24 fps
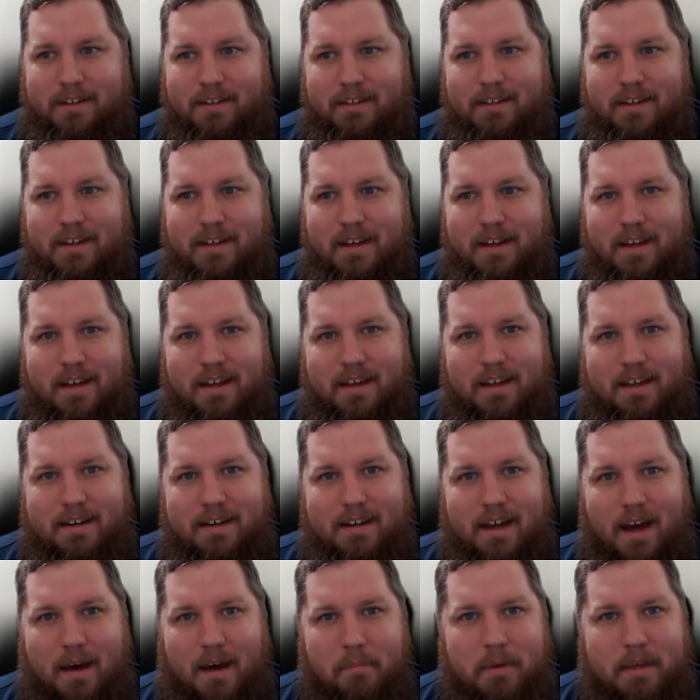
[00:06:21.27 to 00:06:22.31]
And
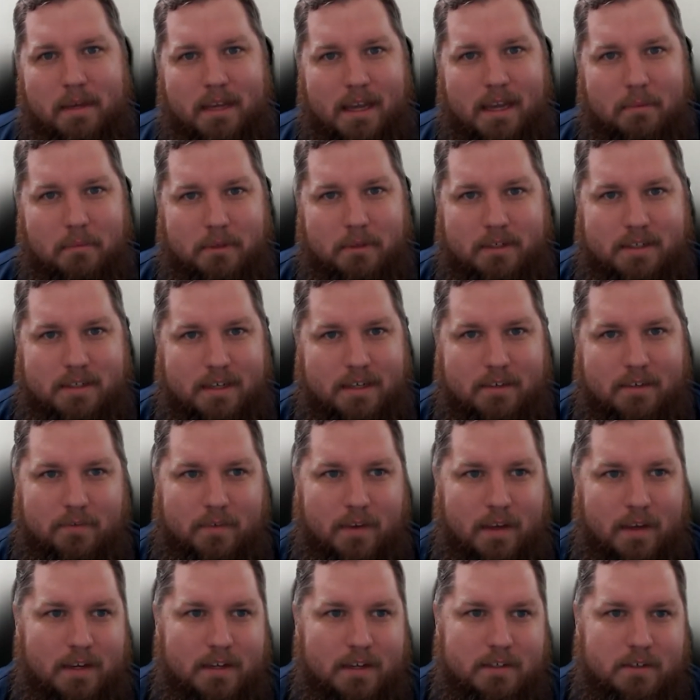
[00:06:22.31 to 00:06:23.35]
not being able to take
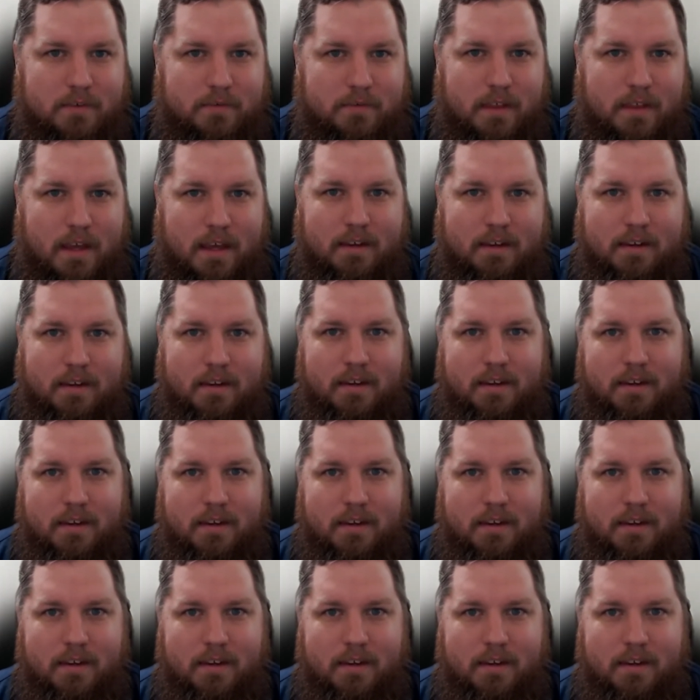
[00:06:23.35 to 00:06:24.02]
advantage of that,